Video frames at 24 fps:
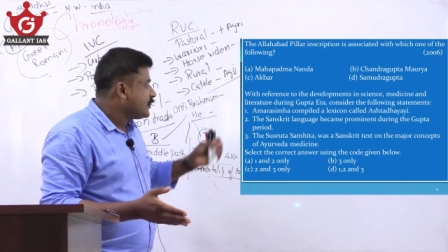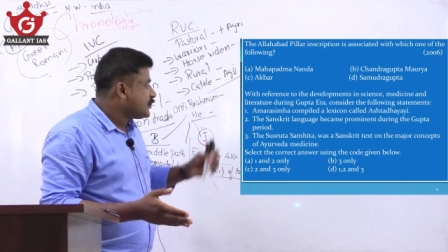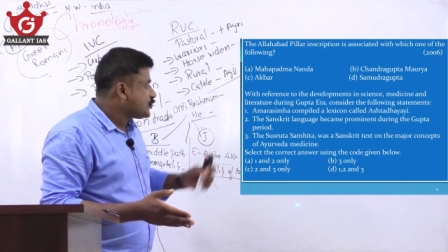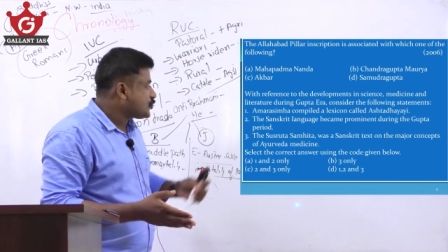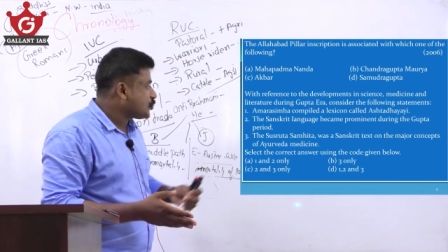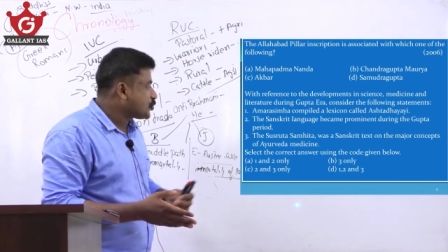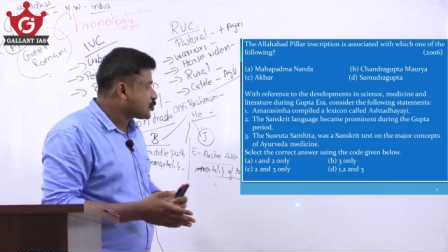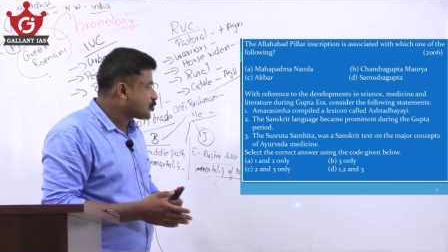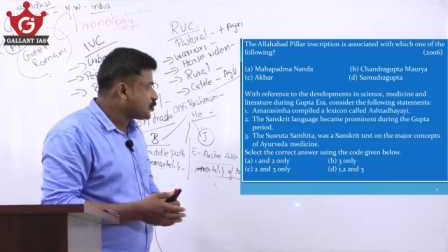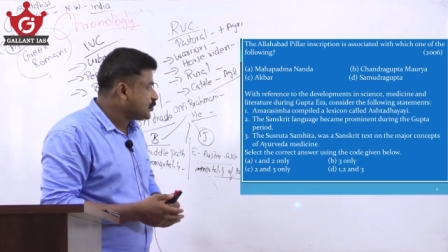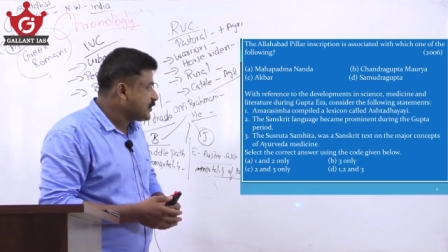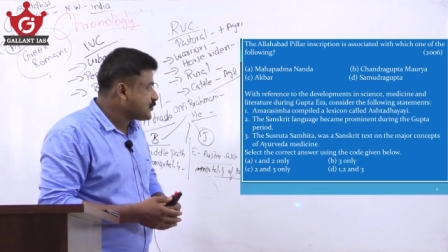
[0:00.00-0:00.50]

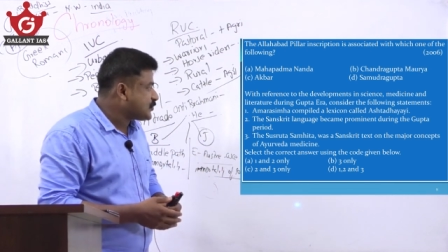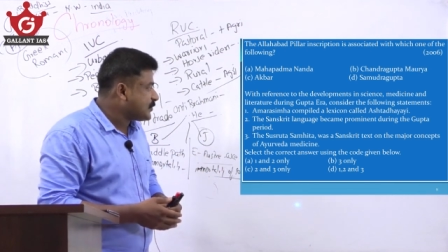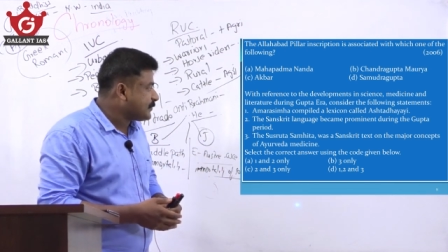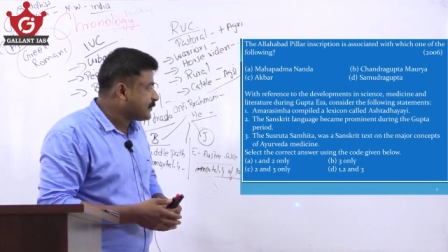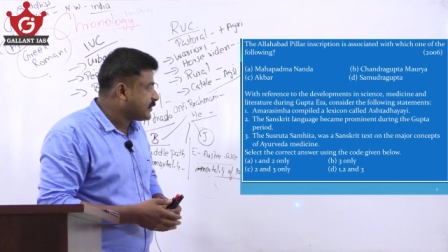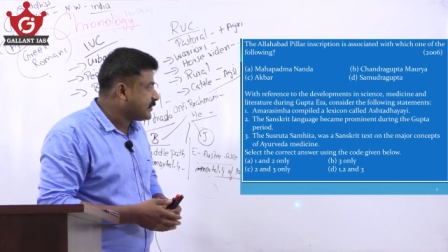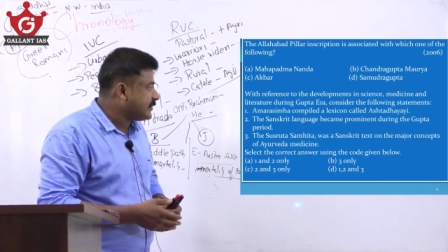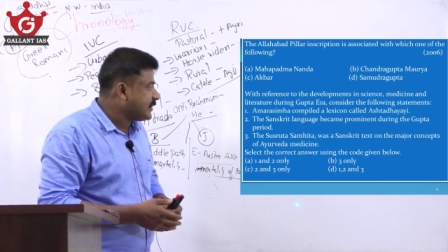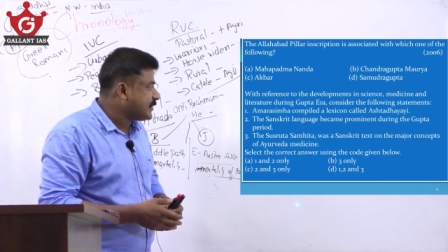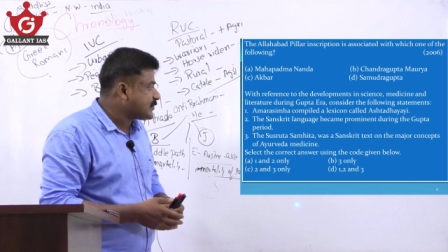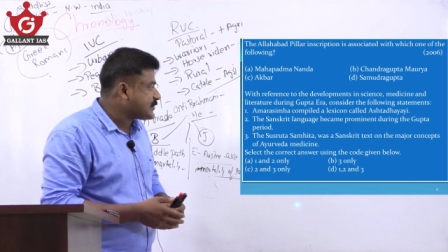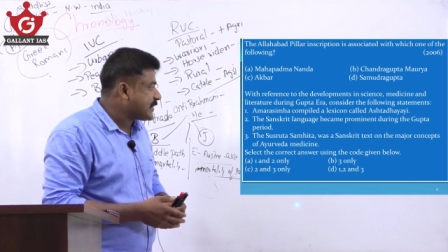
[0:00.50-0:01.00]
So Sushruta
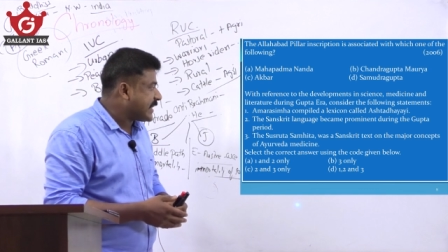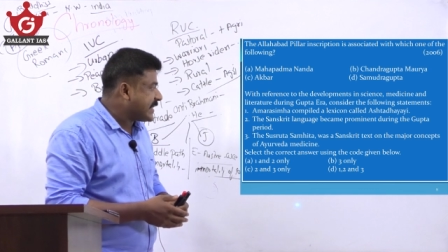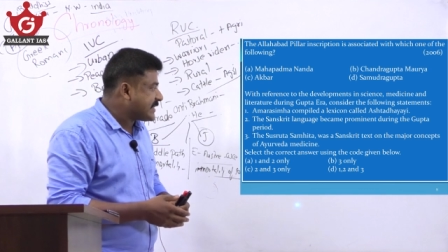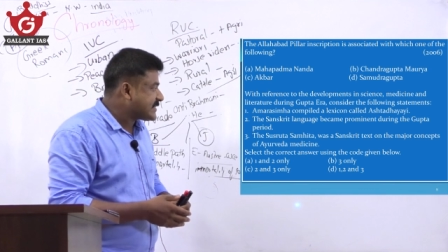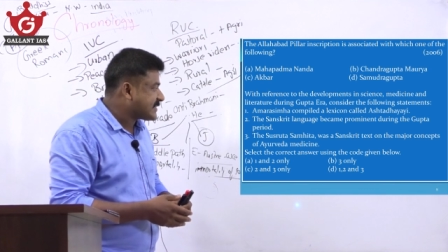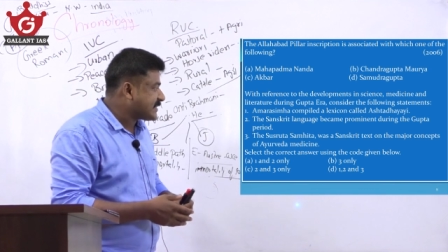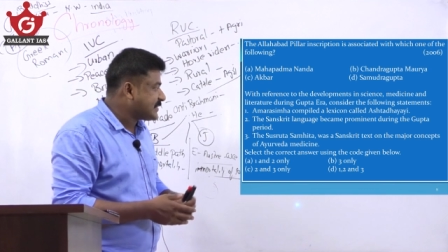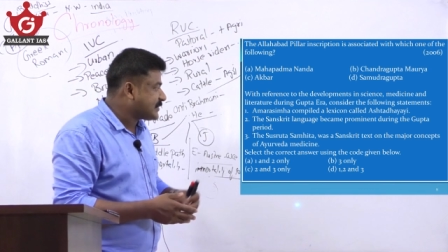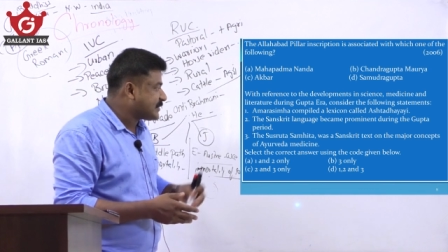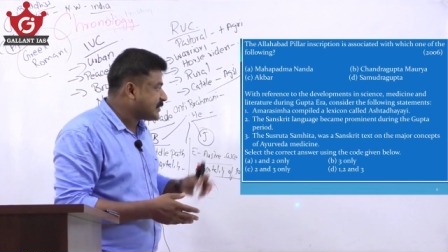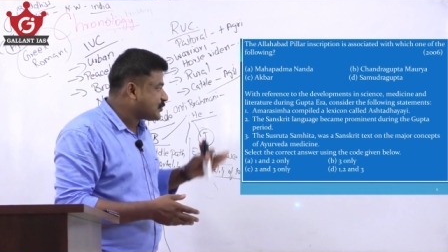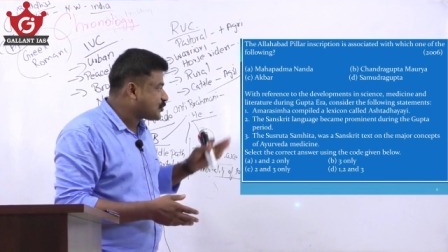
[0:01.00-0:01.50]
Samhita
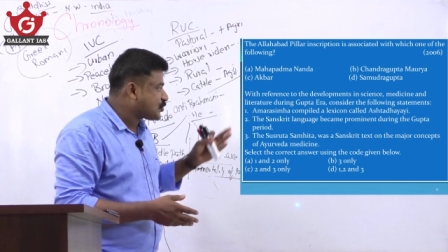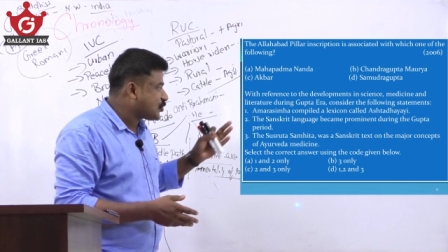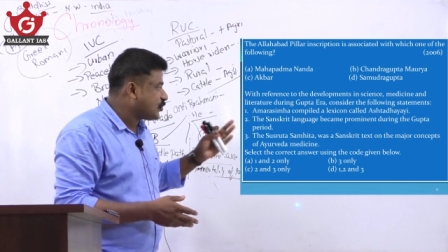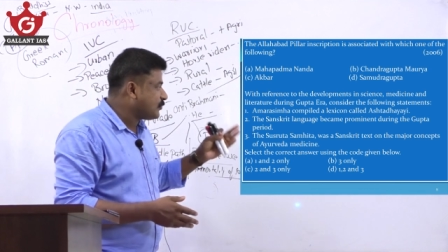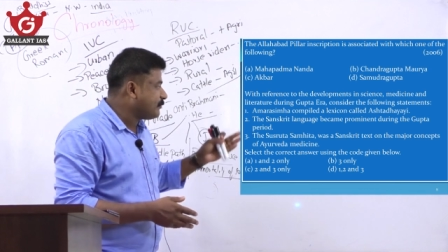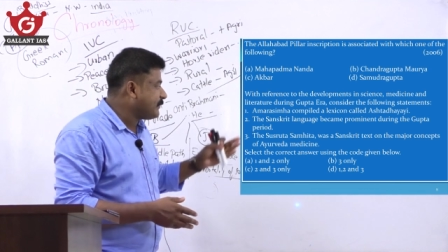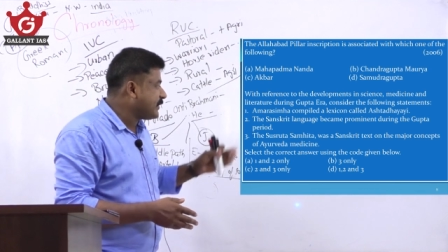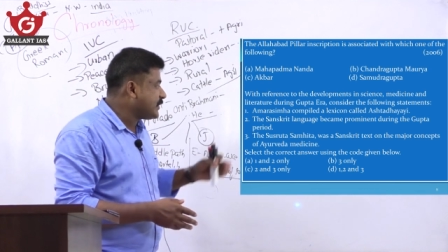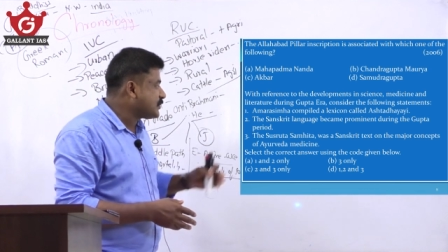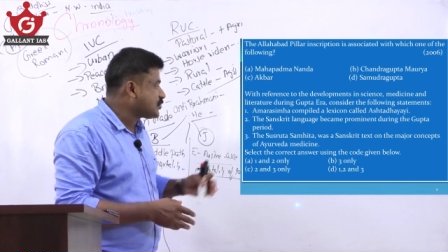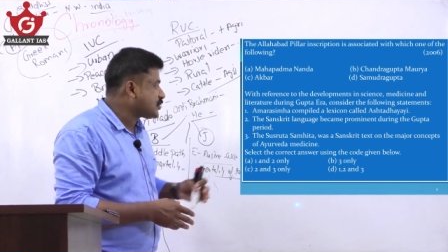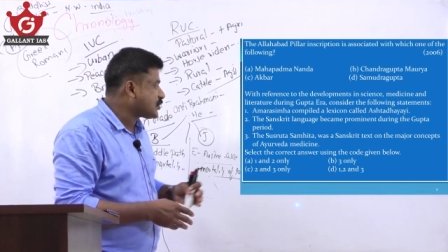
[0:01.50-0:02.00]
Sanskrit test
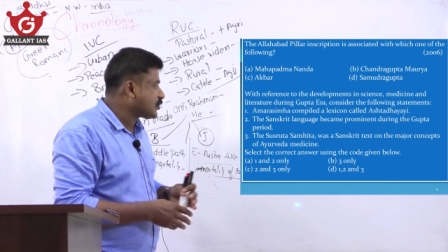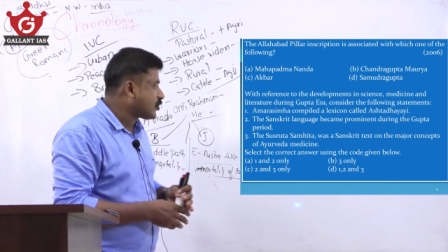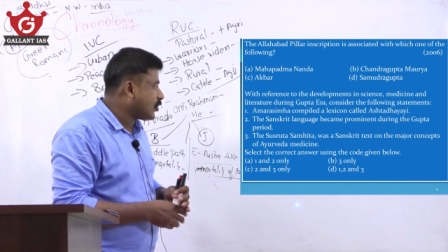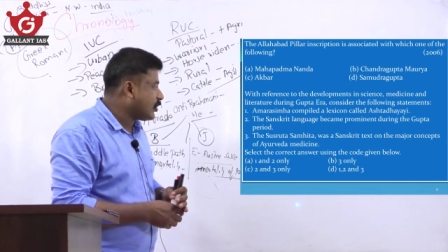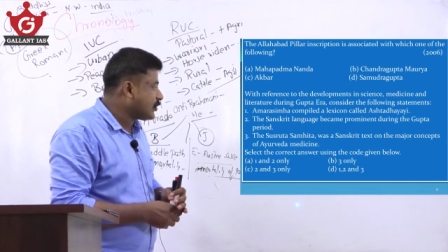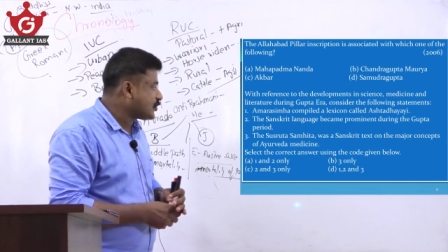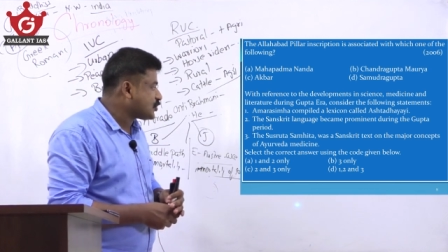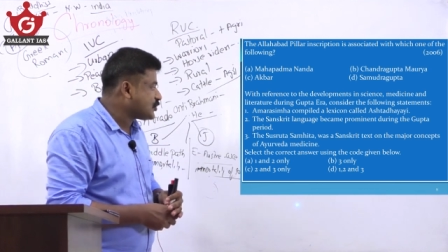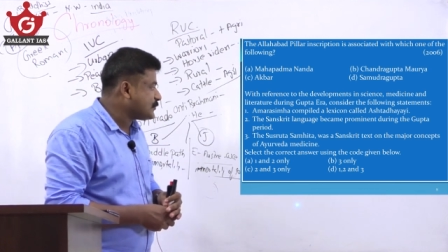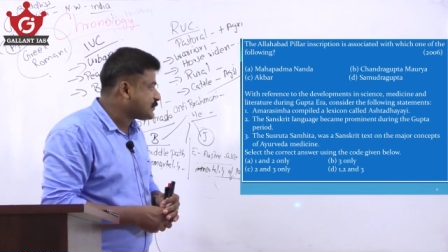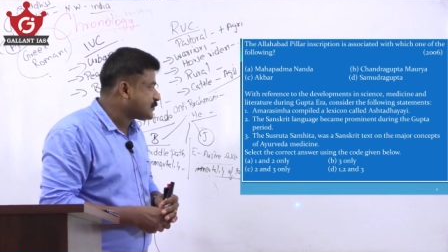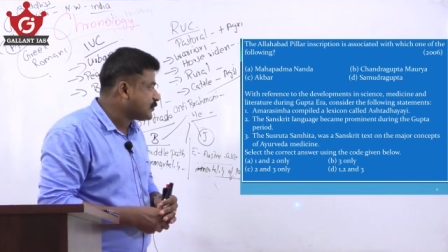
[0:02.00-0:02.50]
on major
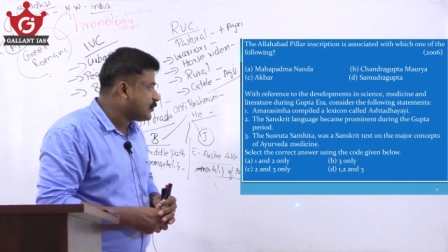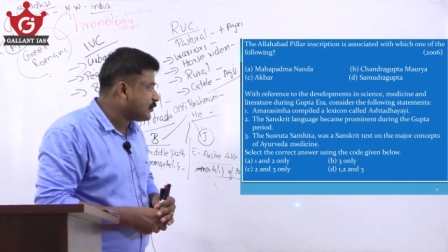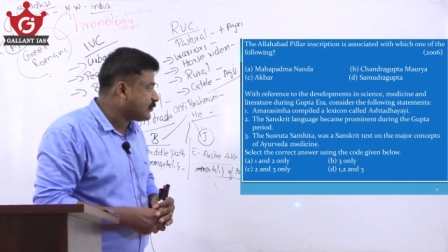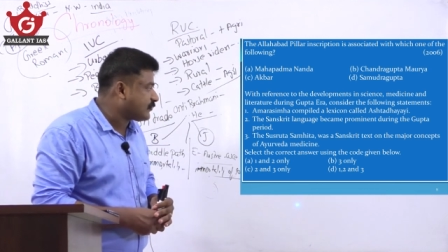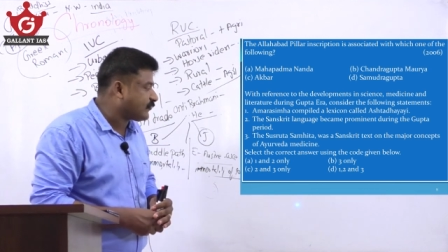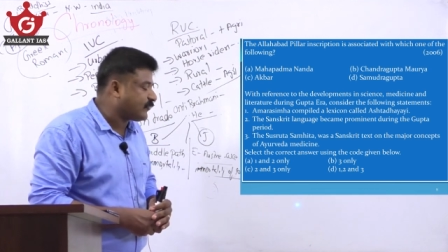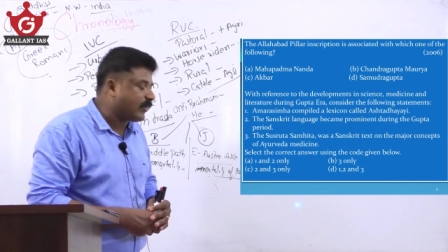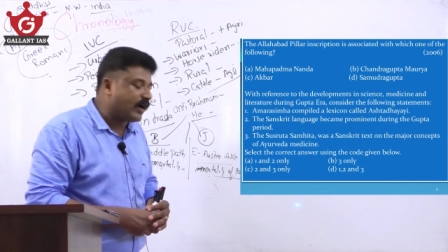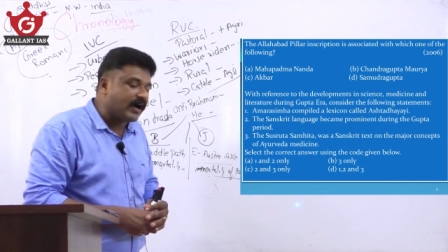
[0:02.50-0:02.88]
concepts of